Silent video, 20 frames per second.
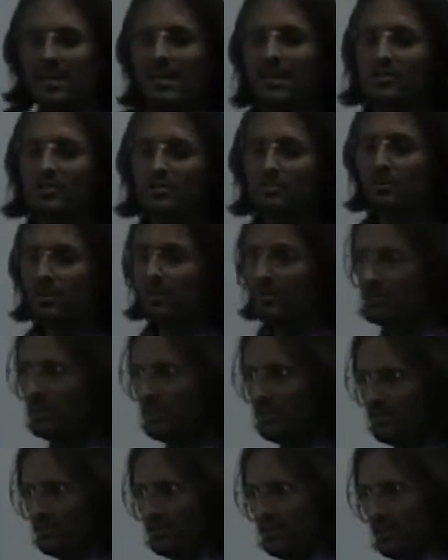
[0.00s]

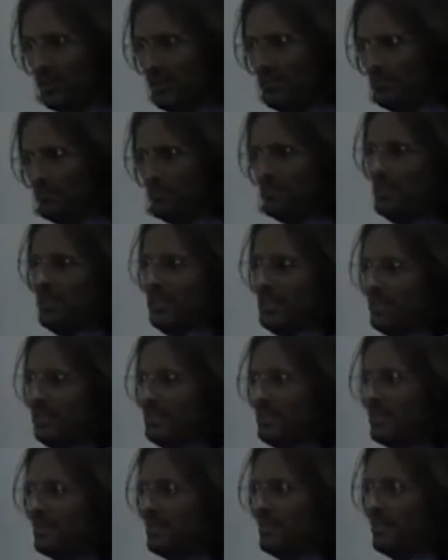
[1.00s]
Experiencing them
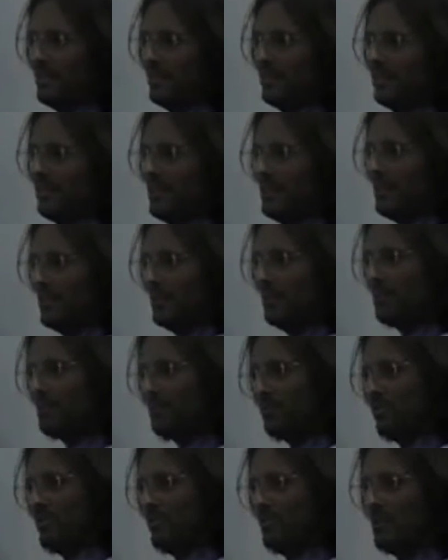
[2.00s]
is the thing that
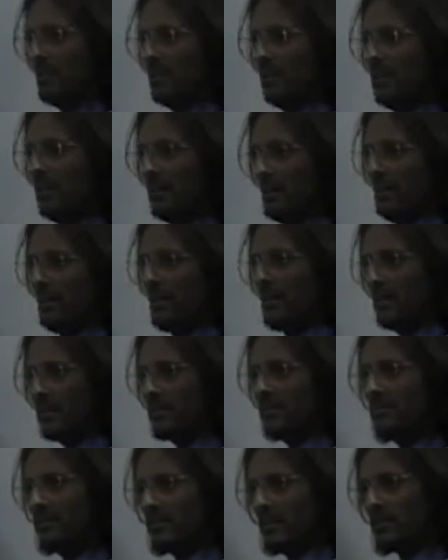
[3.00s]
helps you.
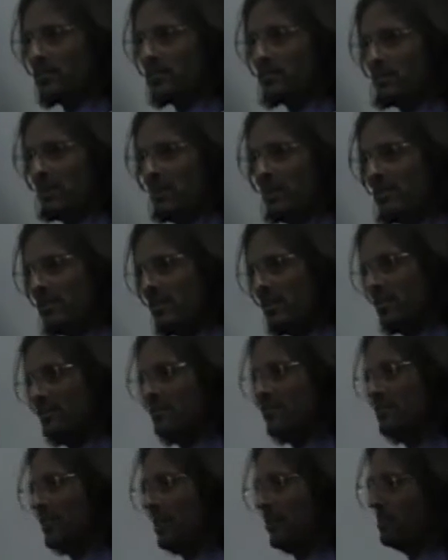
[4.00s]
It's the
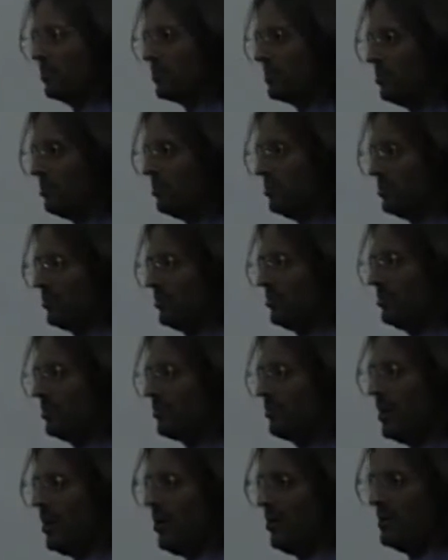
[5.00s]
experience that will cause you to
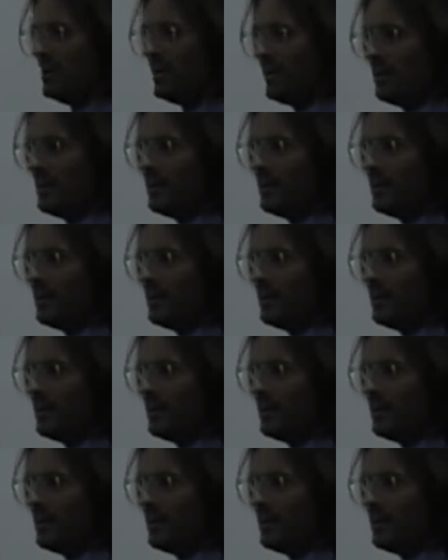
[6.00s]
grow.